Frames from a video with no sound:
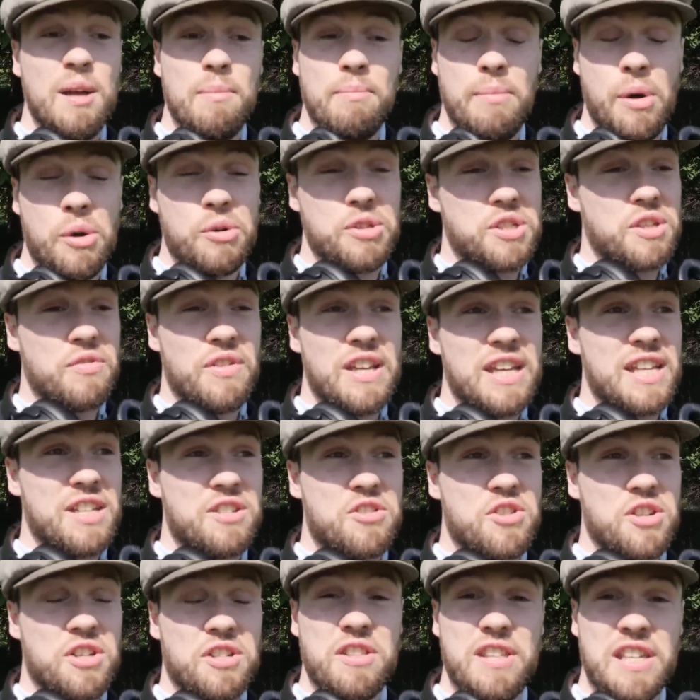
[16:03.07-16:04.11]
Most of it is
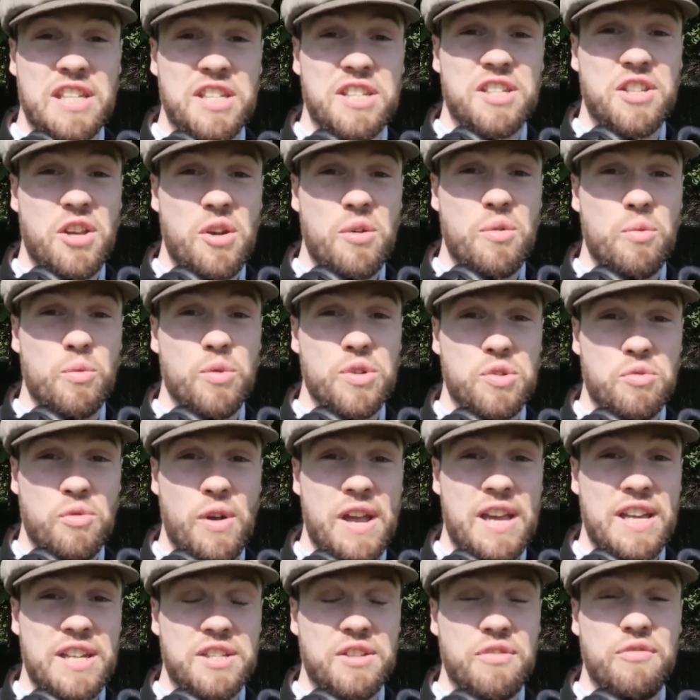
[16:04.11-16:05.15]
just, this stone was
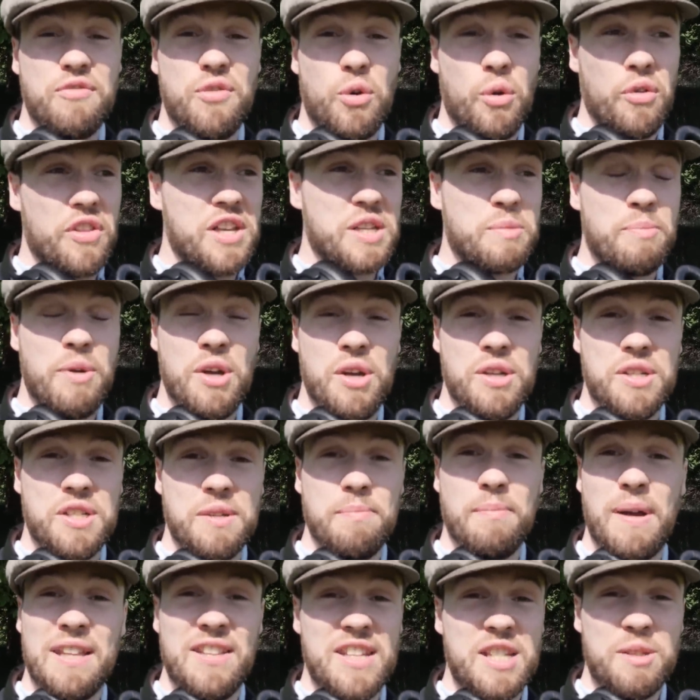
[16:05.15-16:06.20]
raised for this
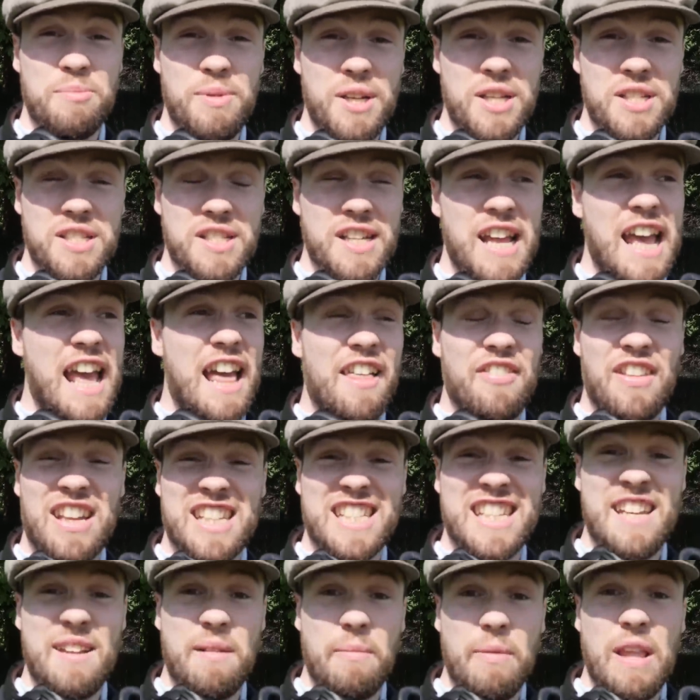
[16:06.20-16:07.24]
person by this person. And
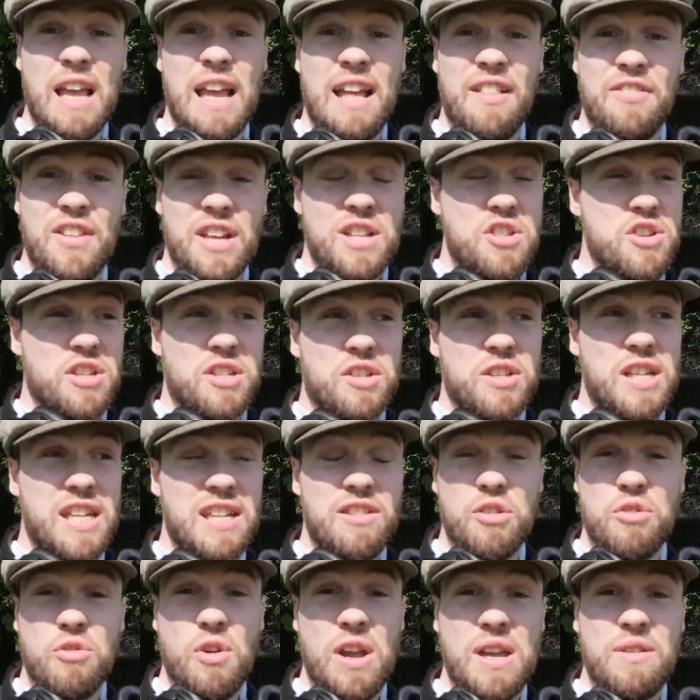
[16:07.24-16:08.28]
that's it. They're just
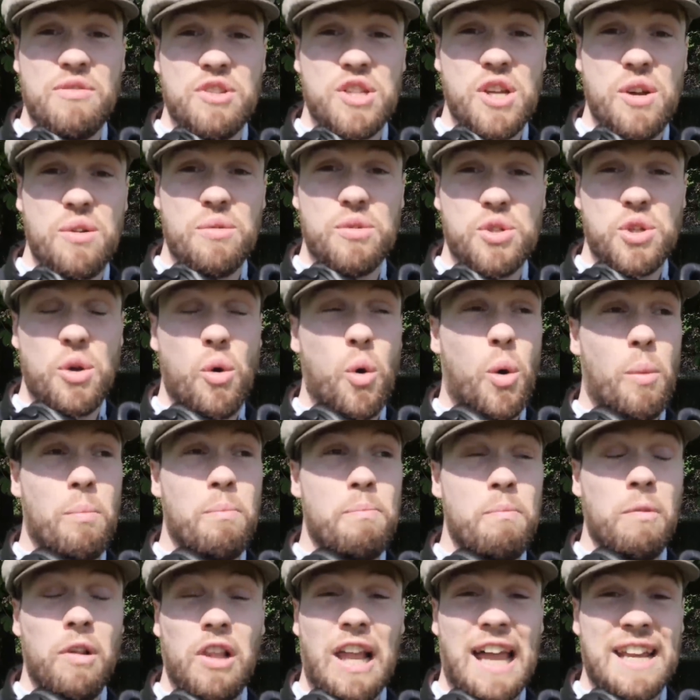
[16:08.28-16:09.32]
either gravestones or
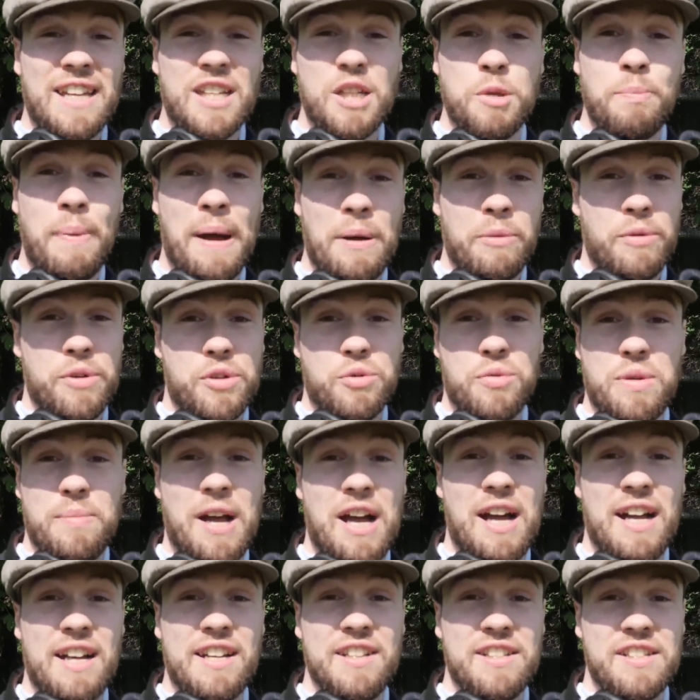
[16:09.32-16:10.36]
land boundary
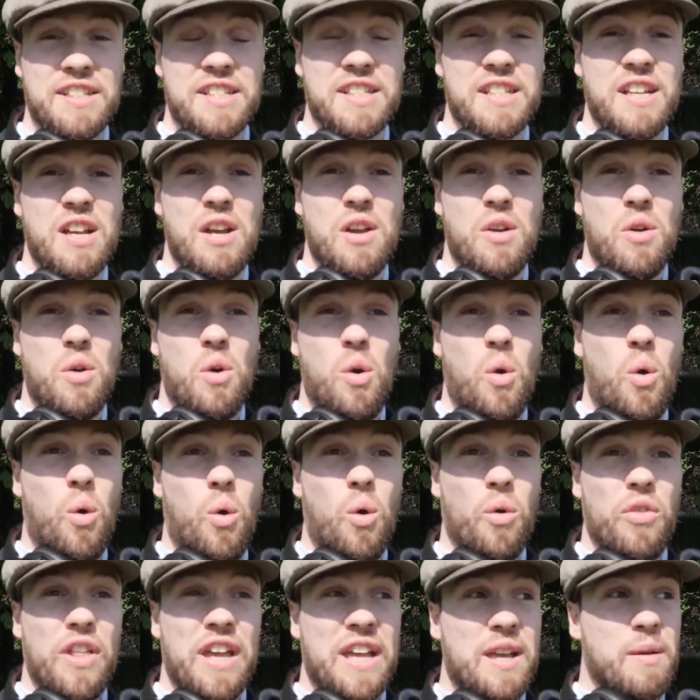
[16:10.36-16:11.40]
markers,
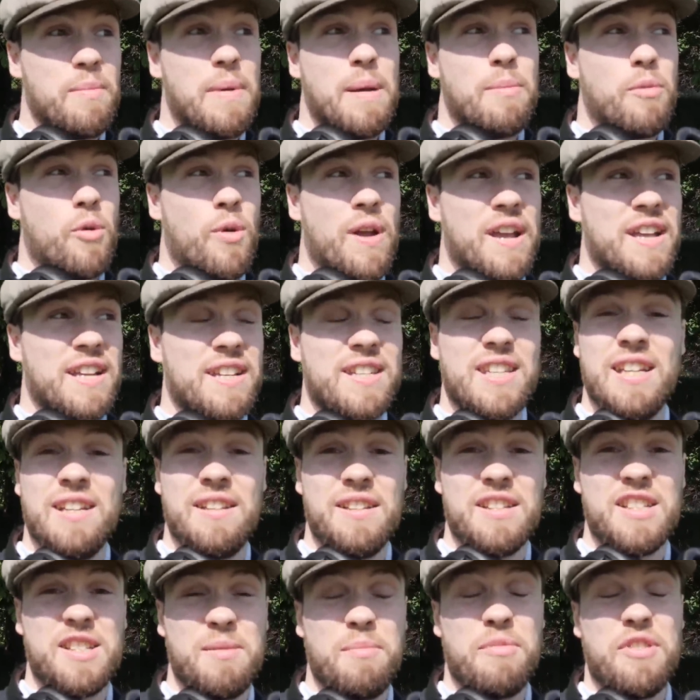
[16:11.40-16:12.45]
or they commemorate
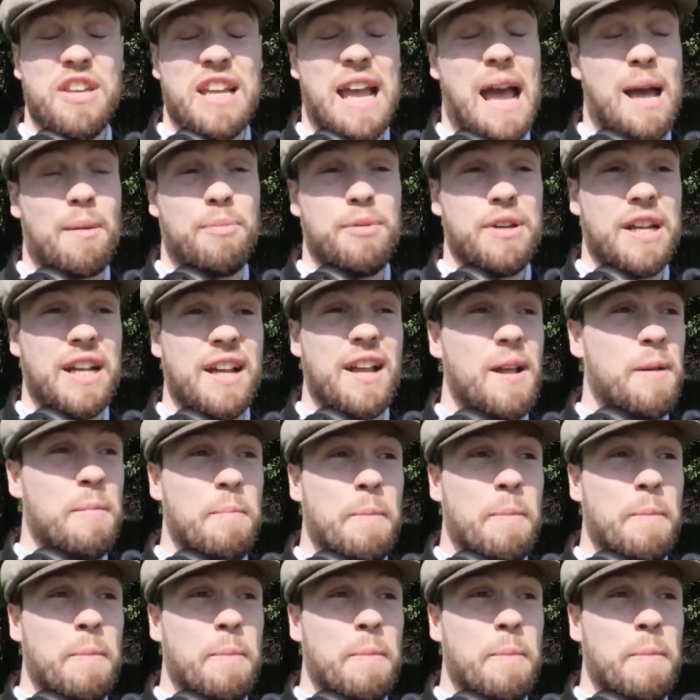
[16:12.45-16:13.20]
something happening.